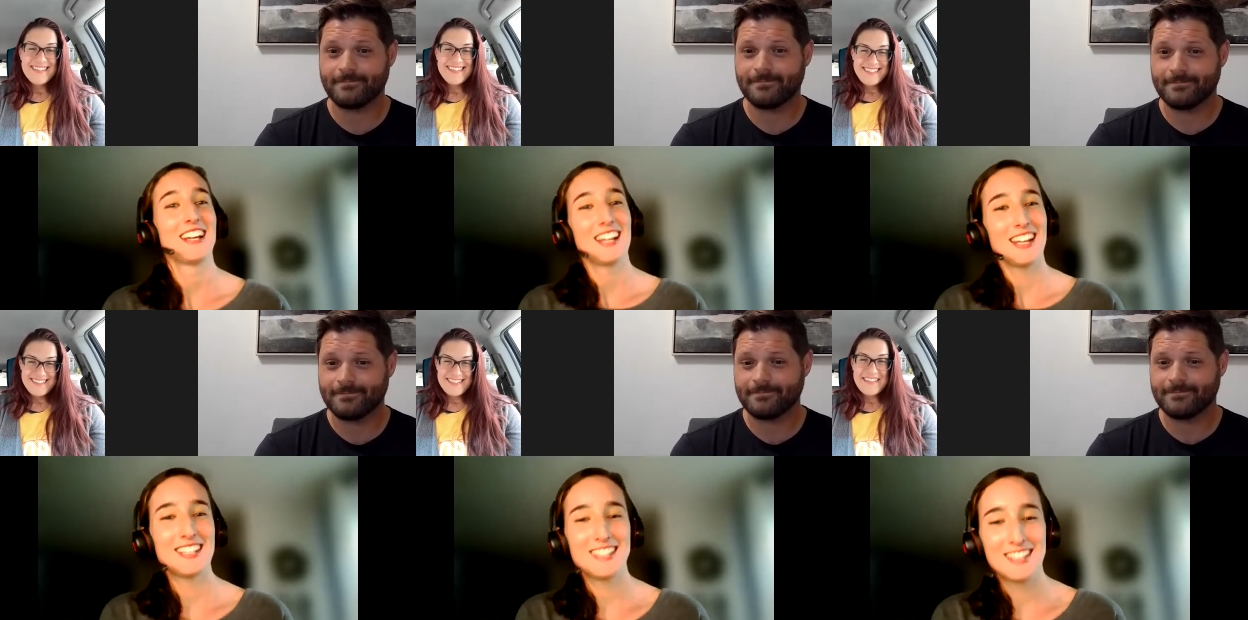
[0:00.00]

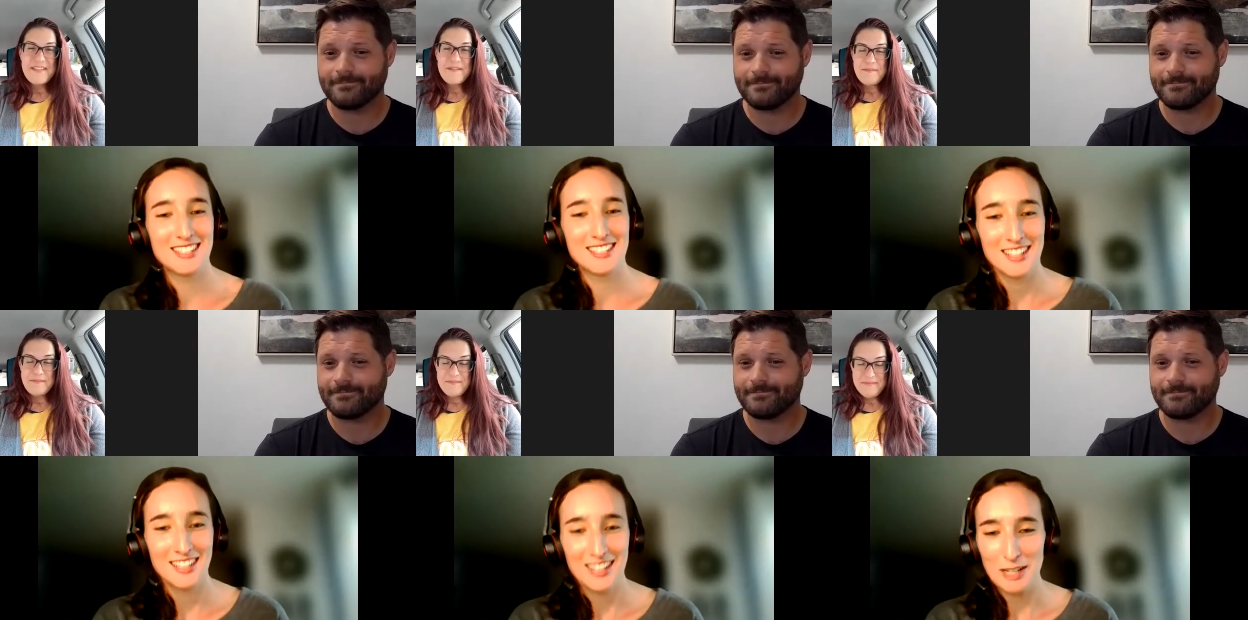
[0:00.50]
Speaker 1: It's,
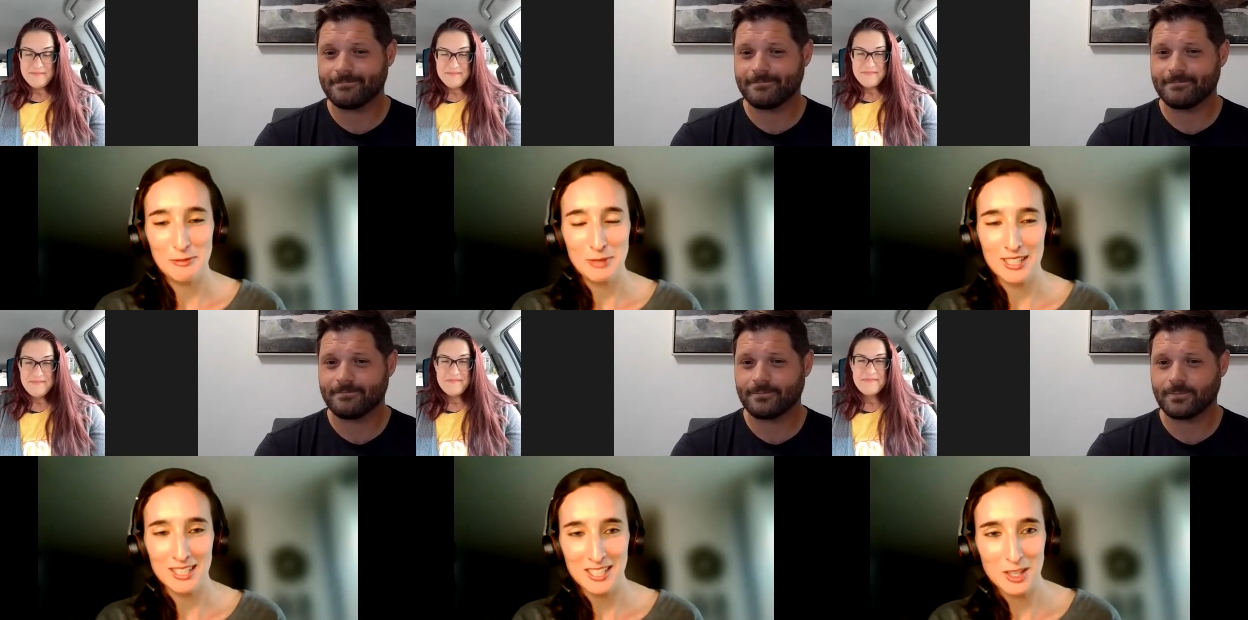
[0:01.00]
I
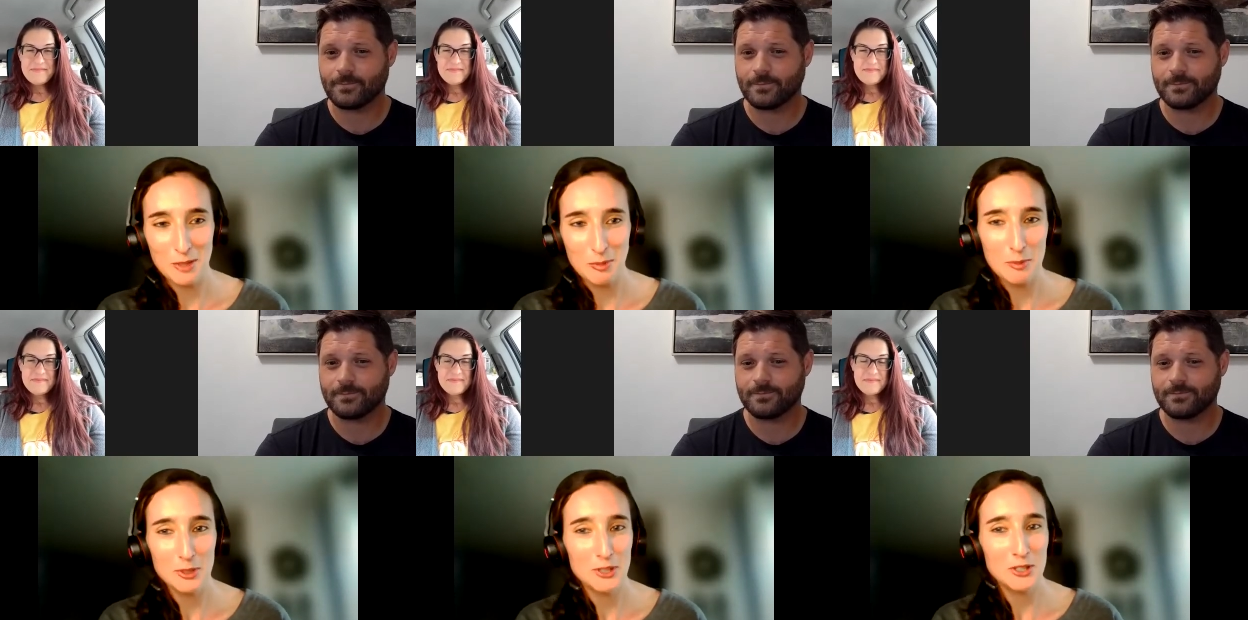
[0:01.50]
mean, the
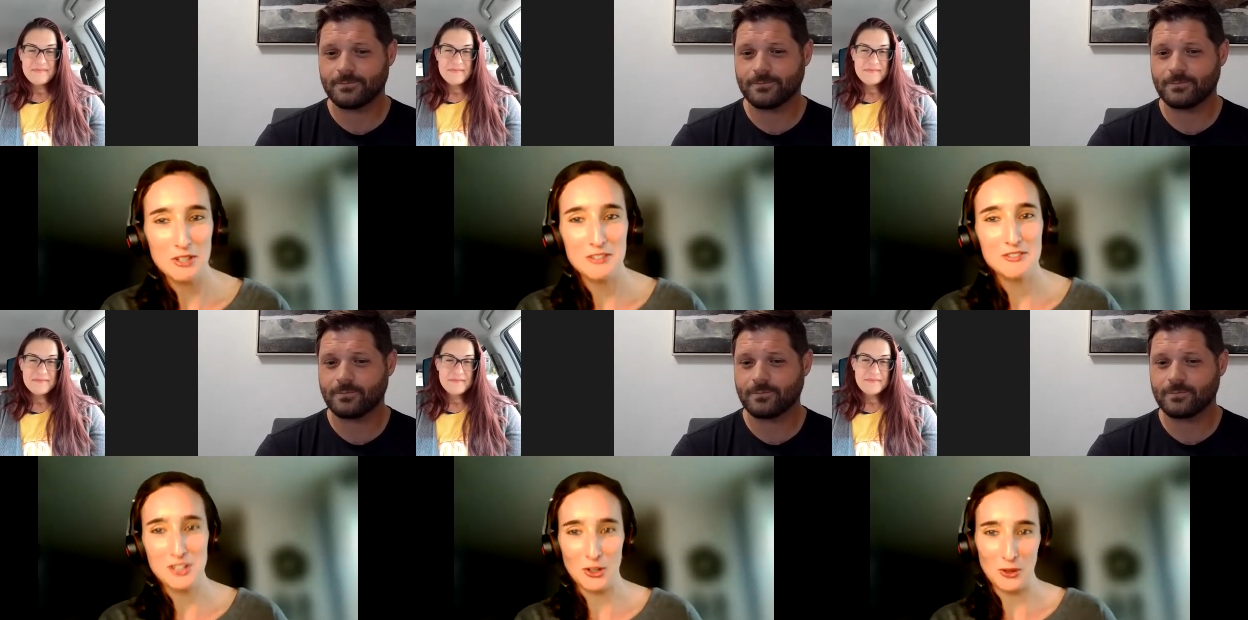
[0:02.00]
people who have
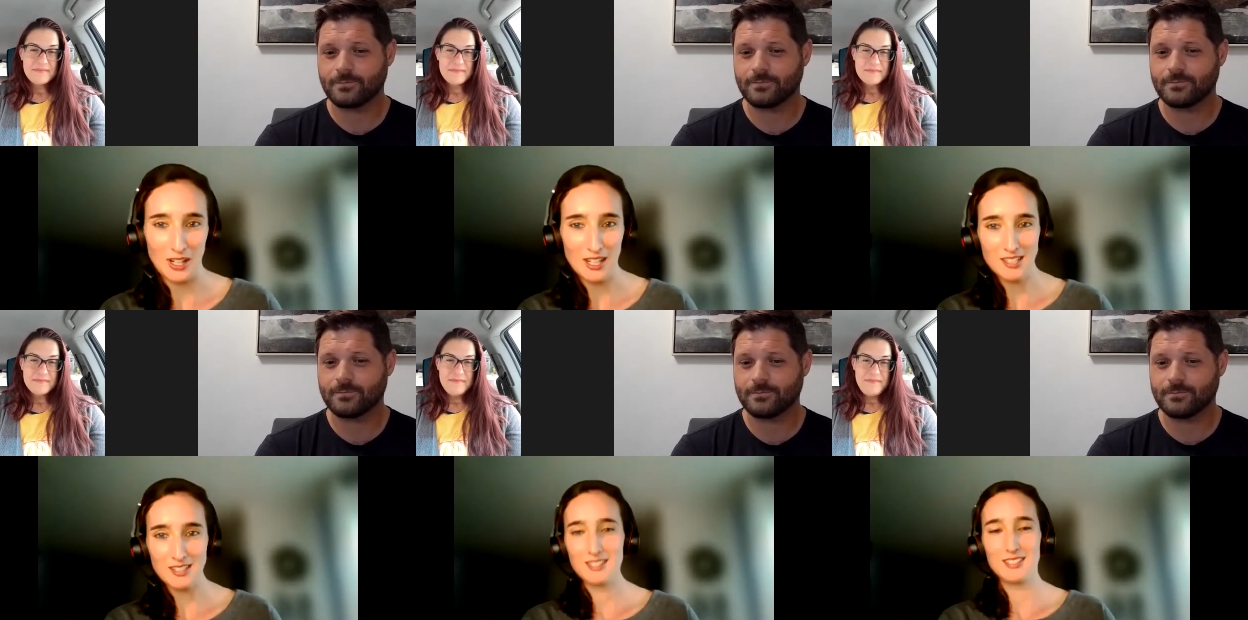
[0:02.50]

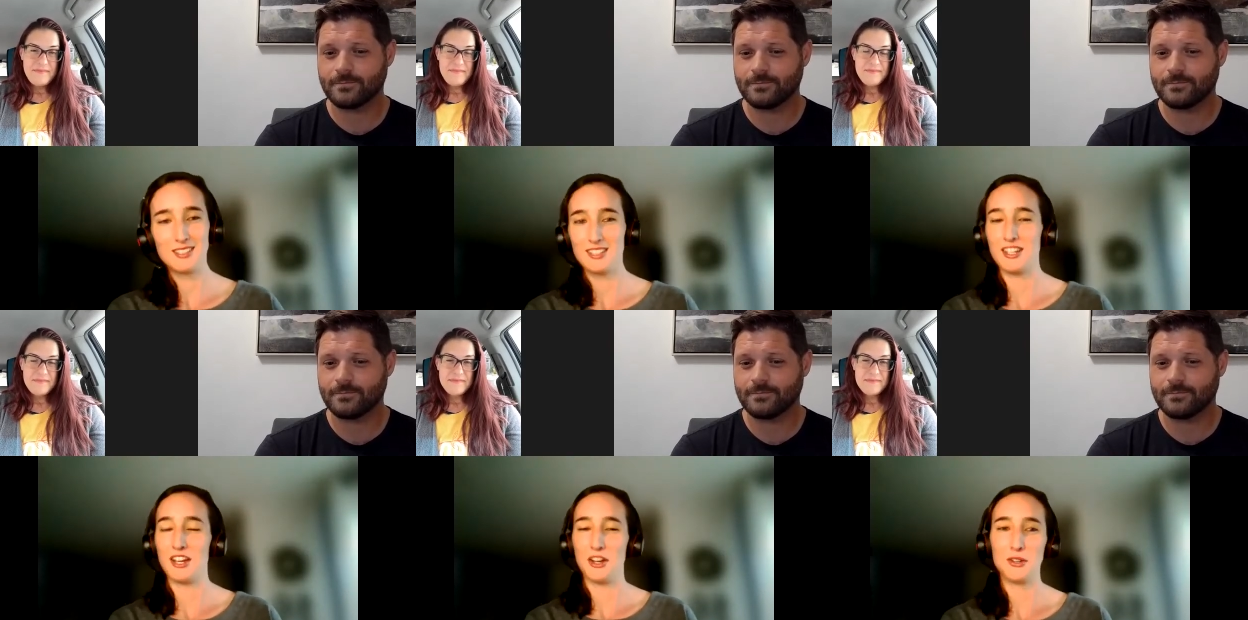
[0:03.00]
joined
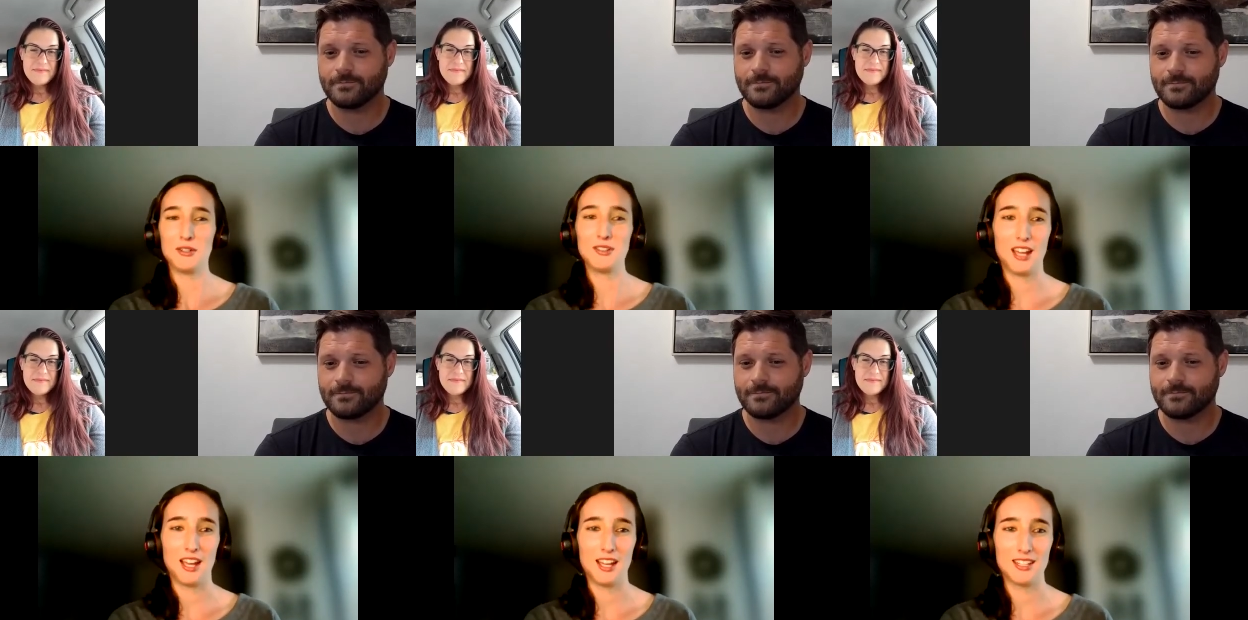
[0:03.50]
know
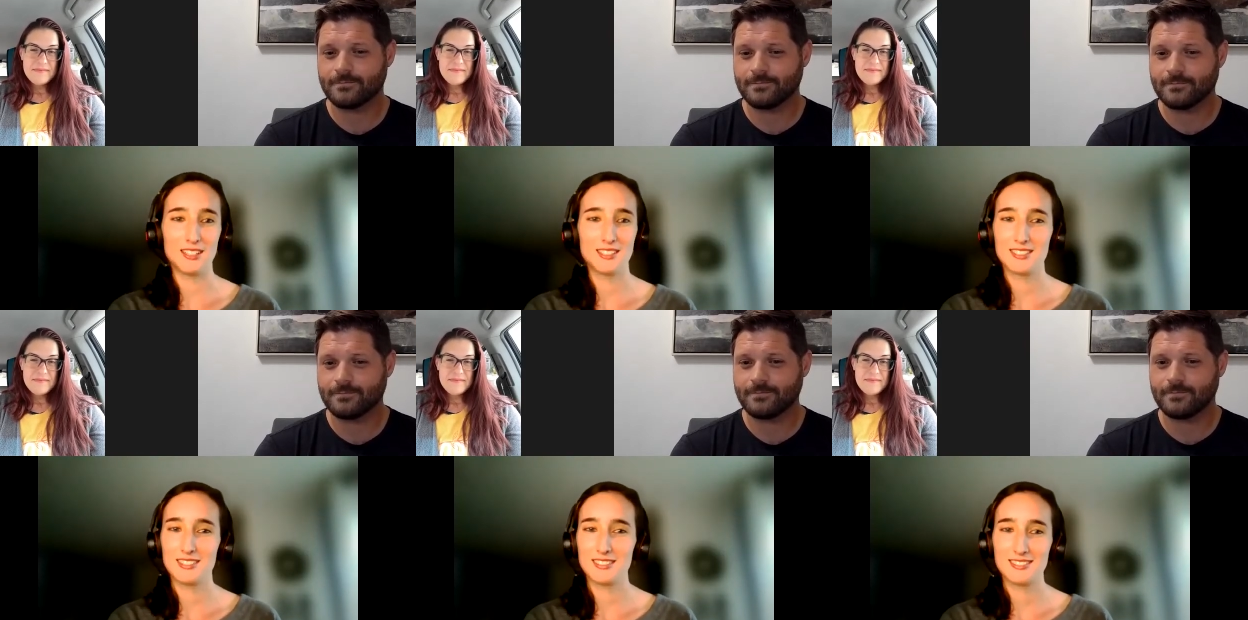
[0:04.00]
that
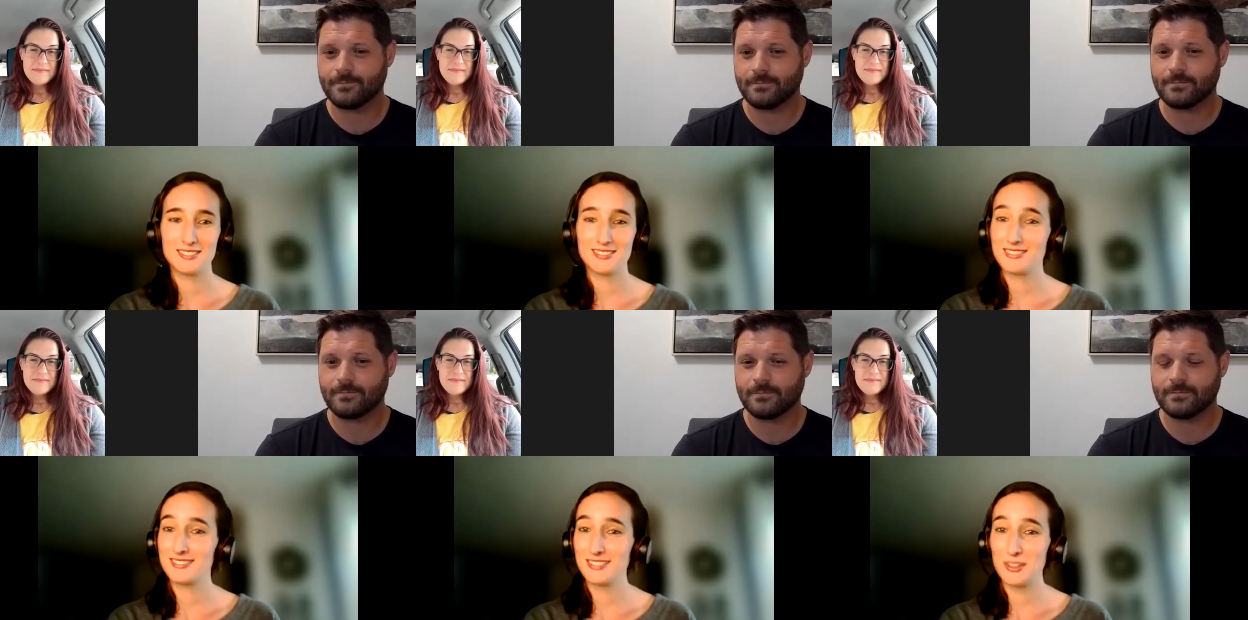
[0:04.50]

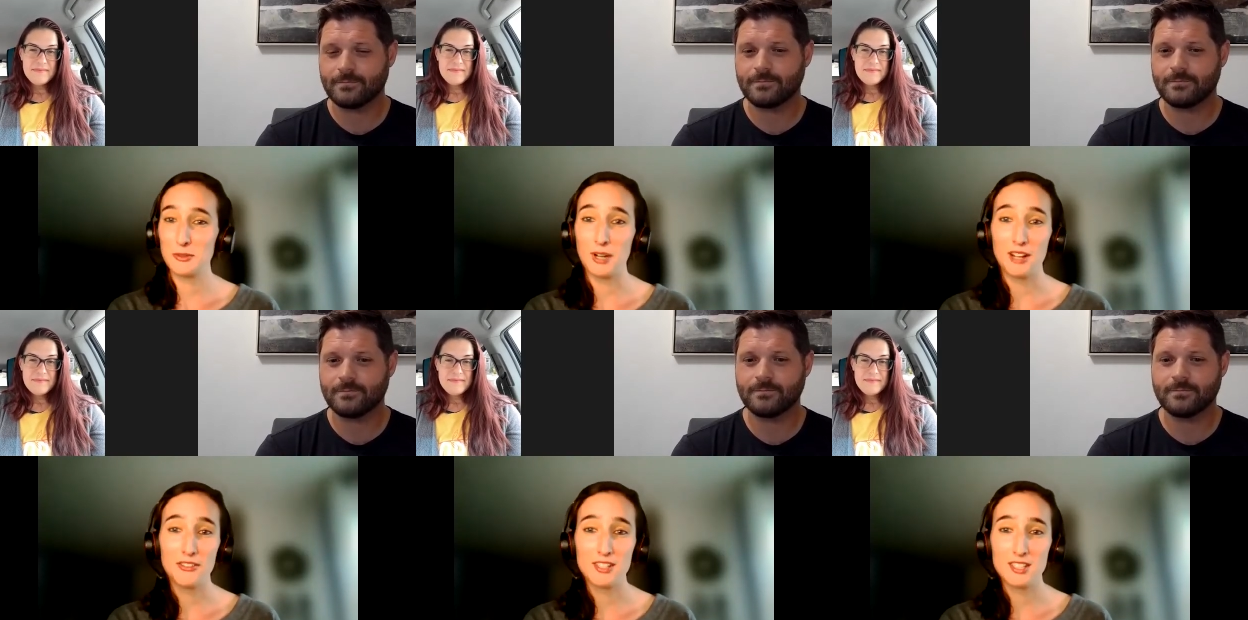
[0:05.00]
when I first